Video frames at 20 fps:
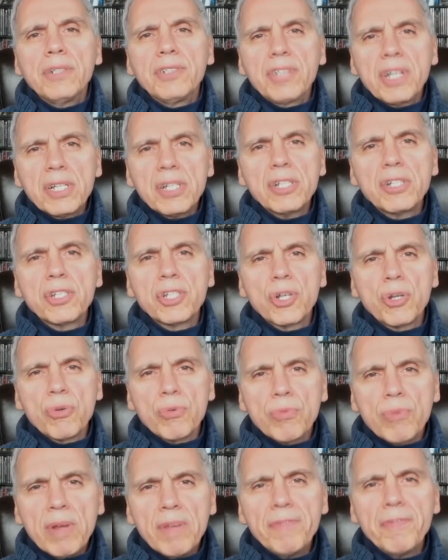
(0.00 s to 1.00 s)
just a
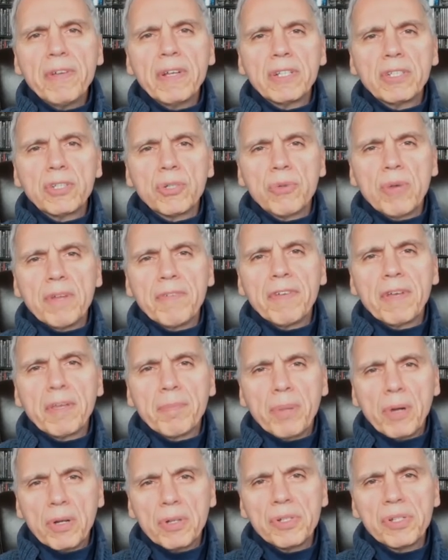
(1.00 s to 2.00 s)
terrific,
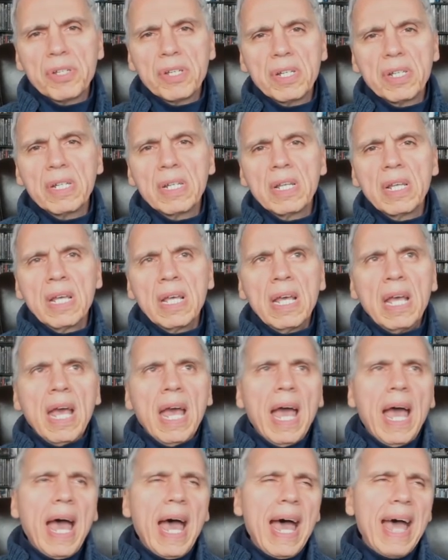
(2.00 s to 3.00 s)
terrific person.
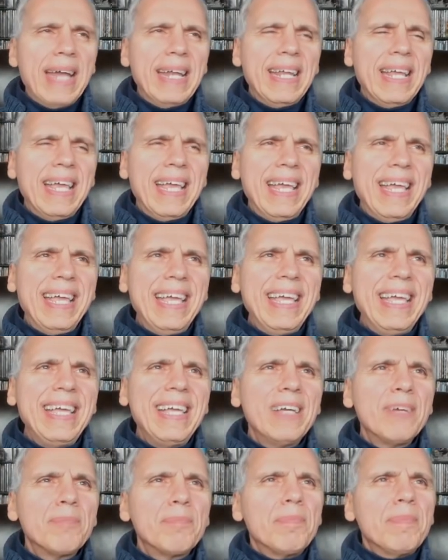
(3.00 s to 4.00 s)
And
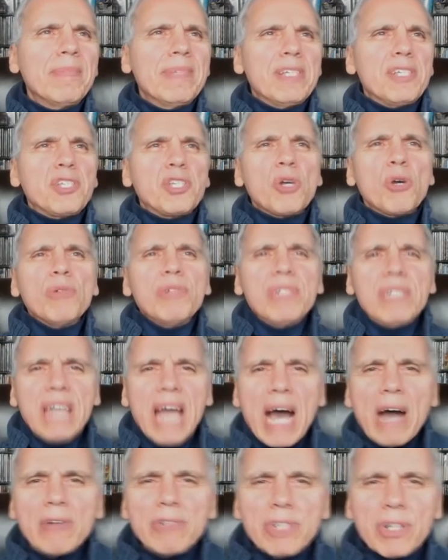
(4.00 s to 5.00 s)
he is so
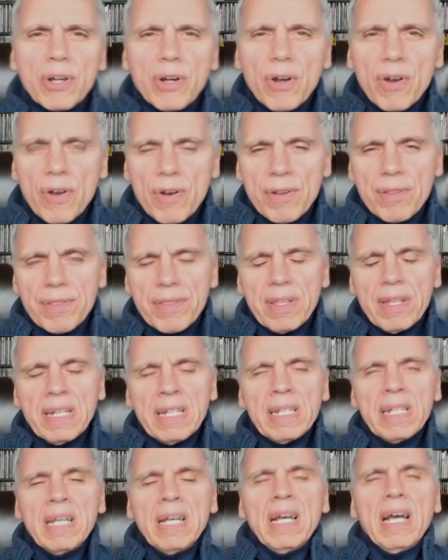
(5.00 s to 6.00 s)
down to earth
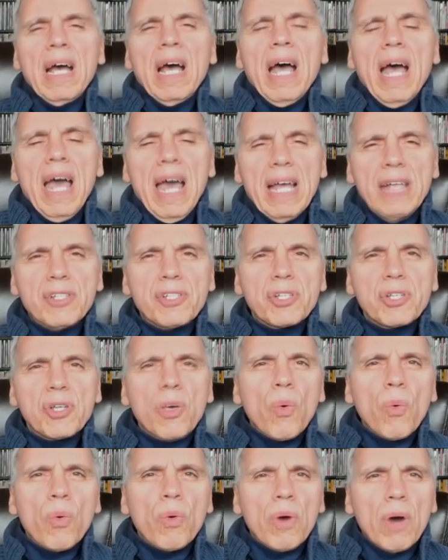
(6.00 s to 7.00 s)
and and
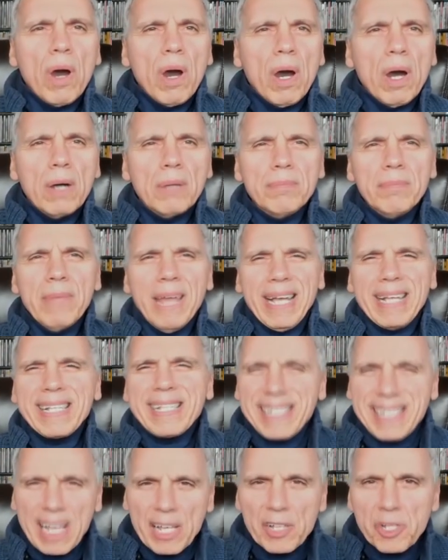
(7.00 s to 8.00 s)
so um,
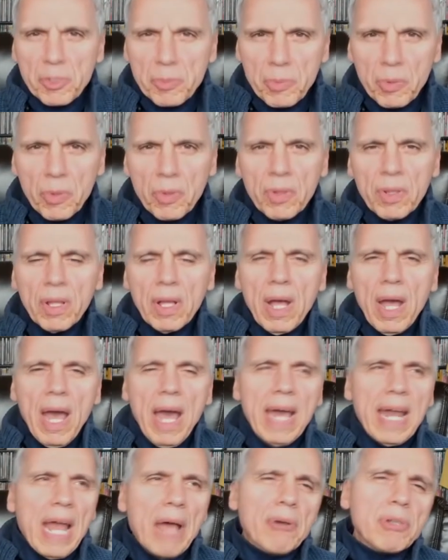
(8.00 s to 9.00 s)
accessible.
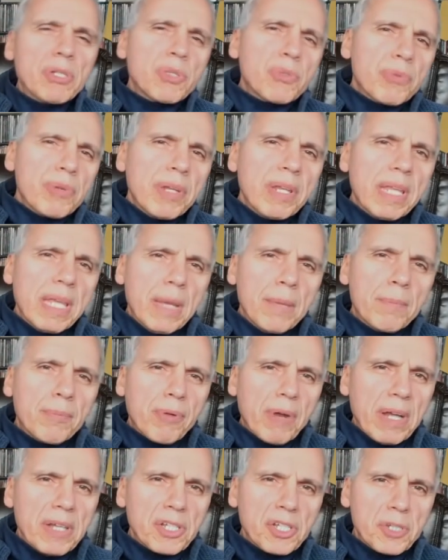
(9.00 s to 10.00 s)
And I was really
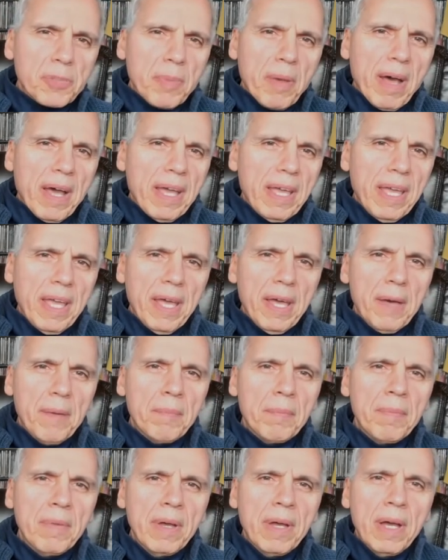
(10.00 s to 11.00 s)
impressed by
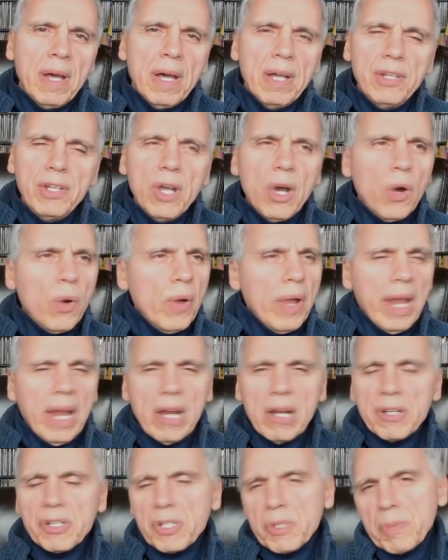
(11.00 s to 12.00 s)
him. No
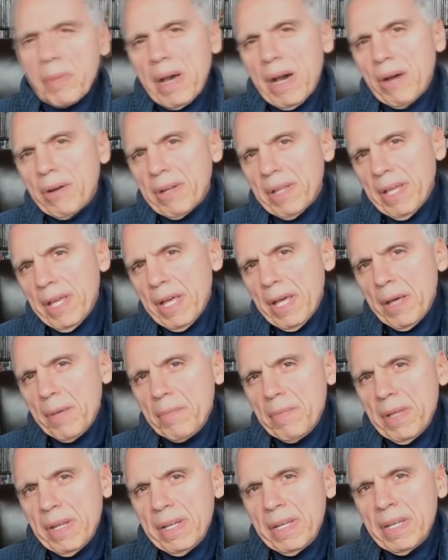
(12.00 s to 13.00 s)
airs about
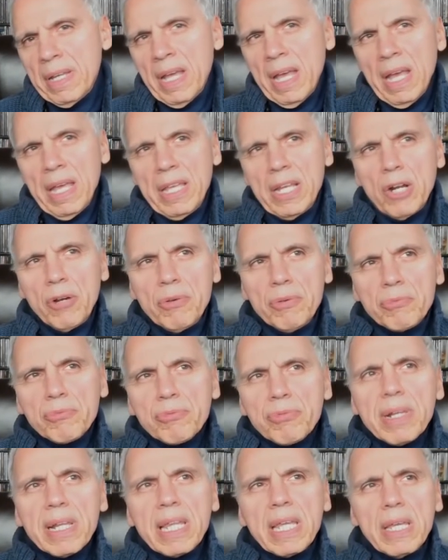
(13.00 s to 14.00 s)
him, and you know,
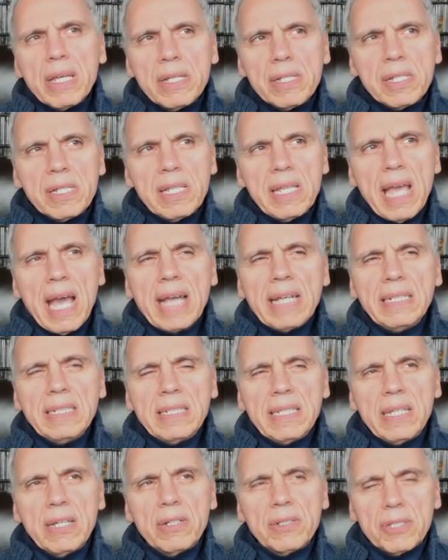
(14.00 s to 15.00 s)
really is the
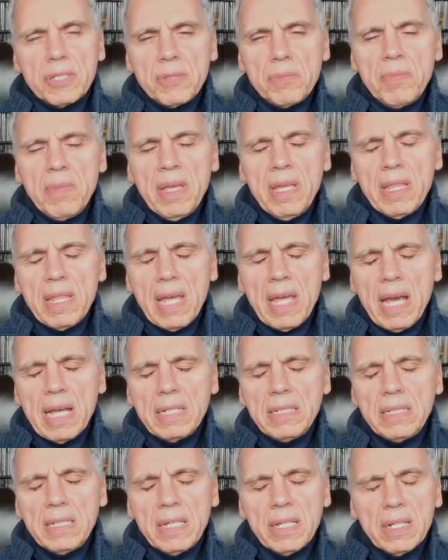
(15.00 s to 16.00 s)
ideal to me, the
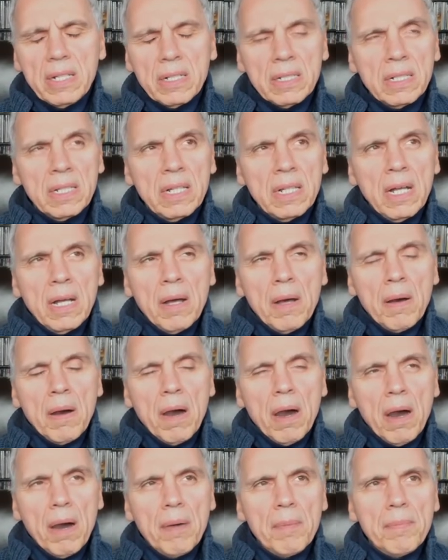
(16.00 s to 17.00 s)
ideal
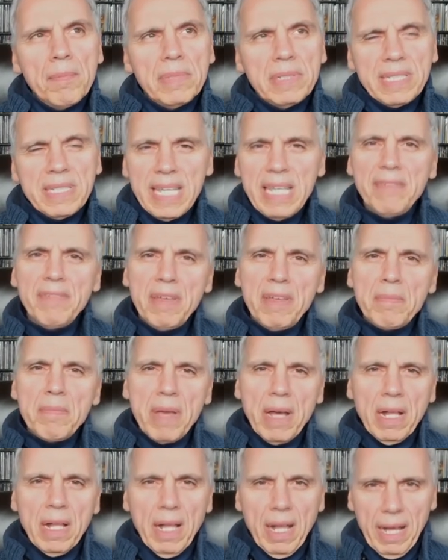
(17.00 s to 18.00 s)
um, TV
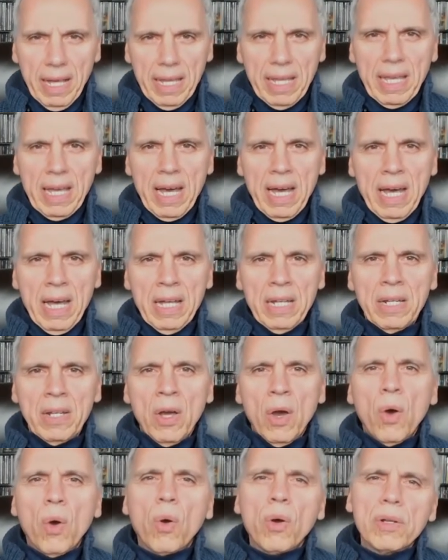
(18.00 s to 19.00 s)
male
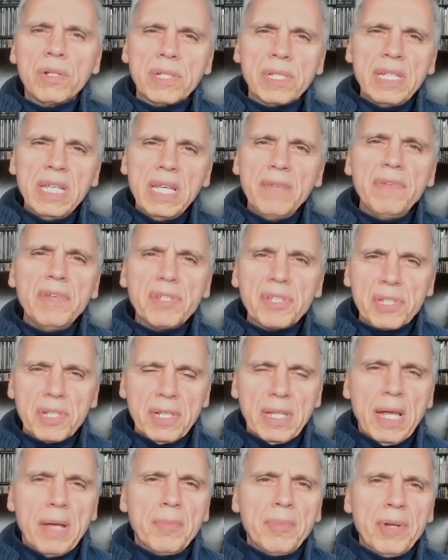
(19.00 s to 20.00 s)
icon or TV
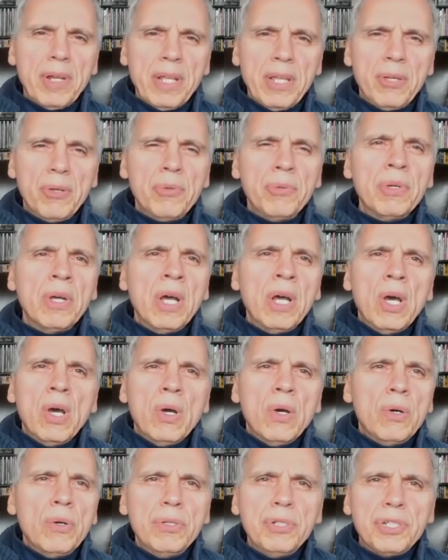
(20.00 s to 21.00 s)
celebrity who
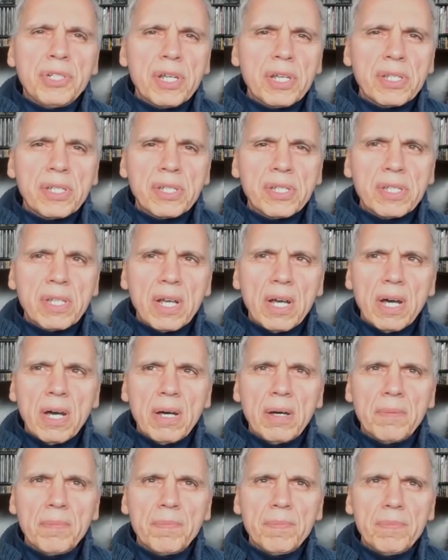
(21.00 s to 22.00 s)
who just
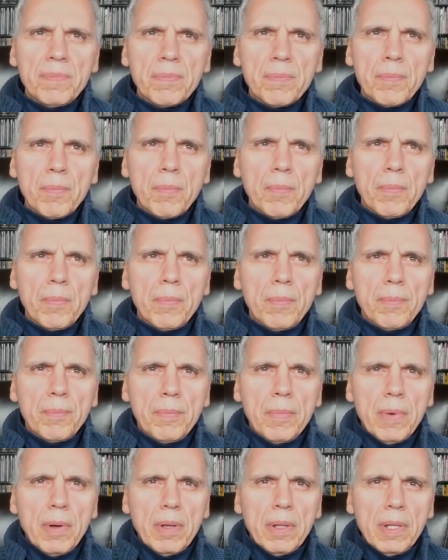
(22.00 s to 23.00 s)
uh,
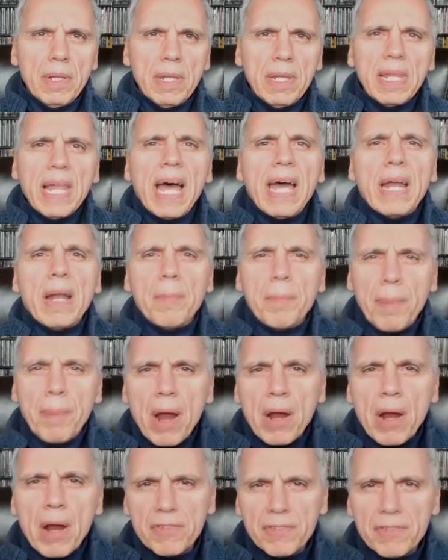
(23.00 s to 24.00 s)
let a
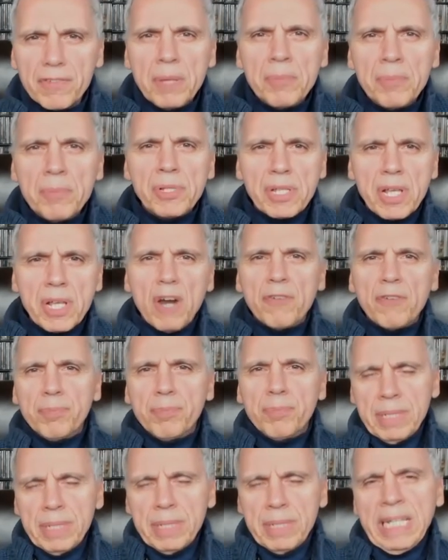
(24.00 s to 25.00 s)
part of
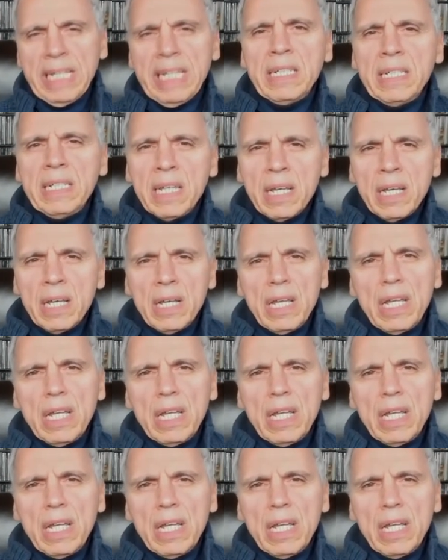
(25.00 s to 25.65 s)
himself bleed